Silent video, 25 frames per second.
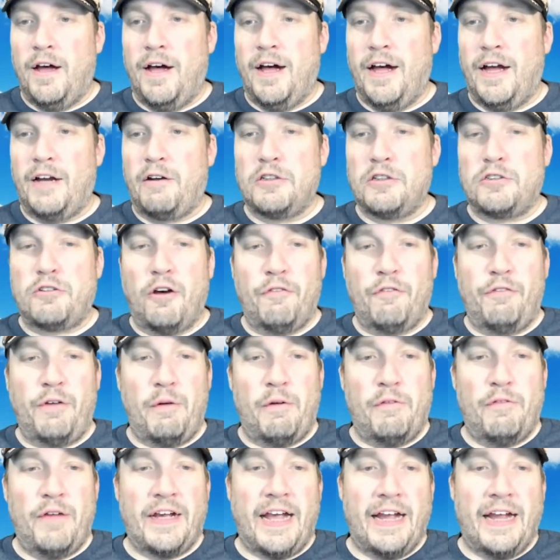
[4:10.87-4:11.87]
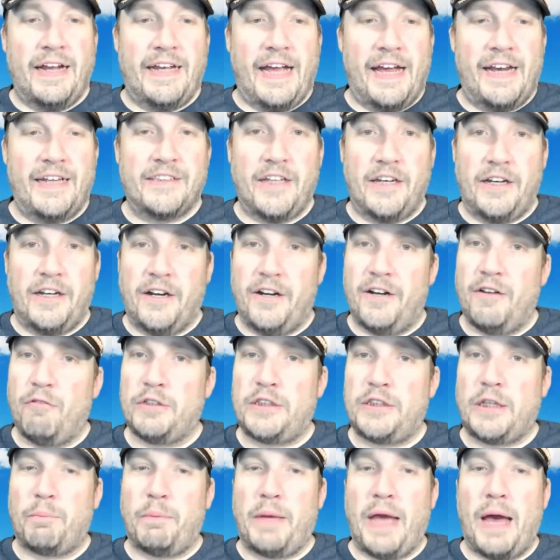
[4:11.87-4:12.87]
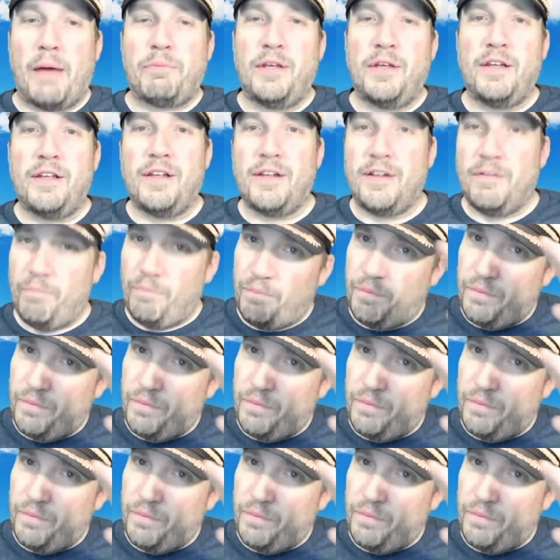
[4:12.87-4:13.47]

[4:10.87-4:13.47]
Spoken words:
Good small family vintage. Danny's in here. What's up, Captain?